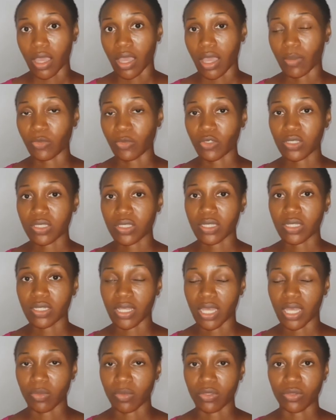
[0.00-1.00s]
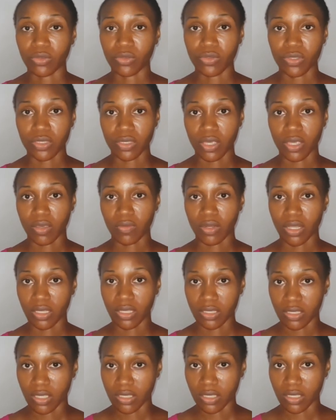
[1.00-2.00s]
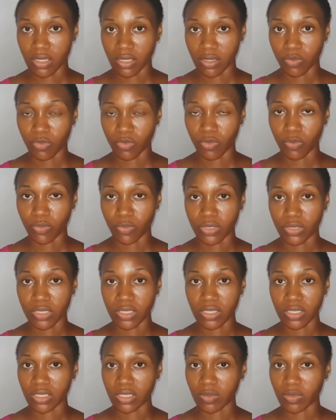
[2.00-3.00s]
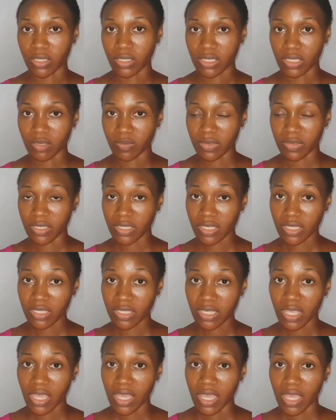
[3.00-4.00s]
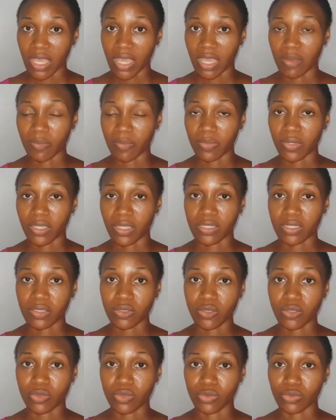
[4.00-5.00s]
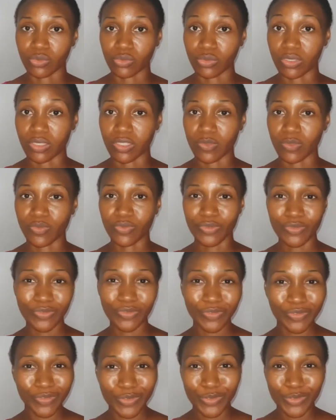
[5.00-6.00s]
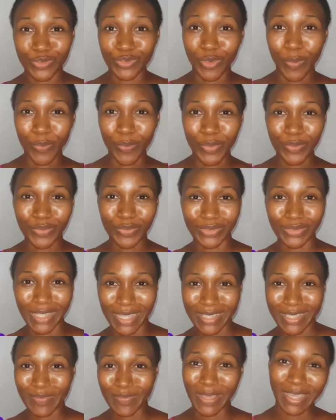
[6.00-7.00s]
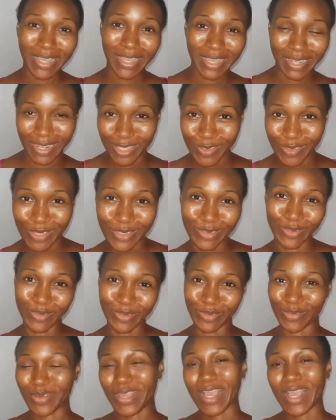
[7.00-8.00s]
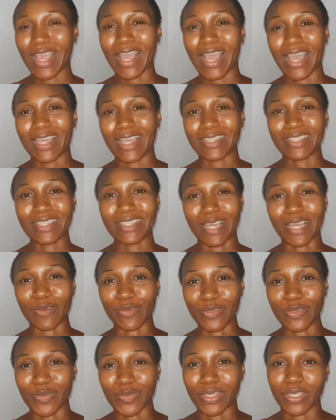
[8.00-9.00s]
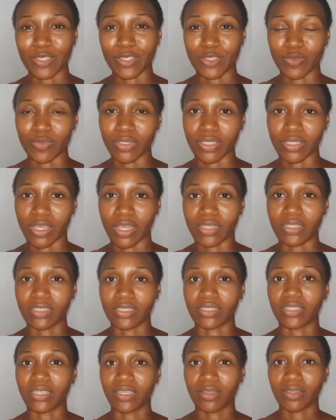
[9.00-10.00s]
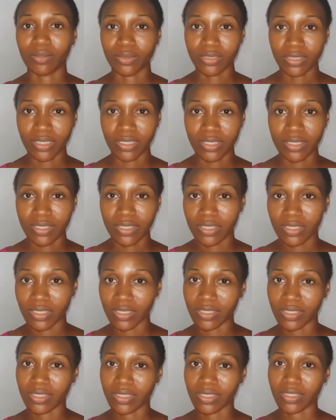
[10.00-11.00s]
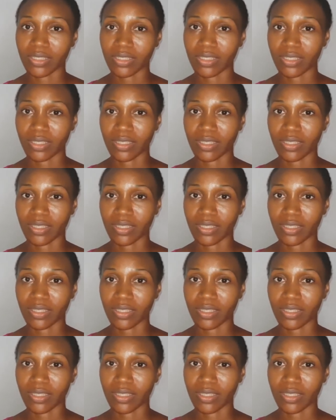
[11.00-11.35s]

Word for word: I'm not saying that I may not use hair relaxers anymore, but in the meantime, since I'm planning to disprove to some people that my hair can actually grow, I think I want my hair to be at the healthiest state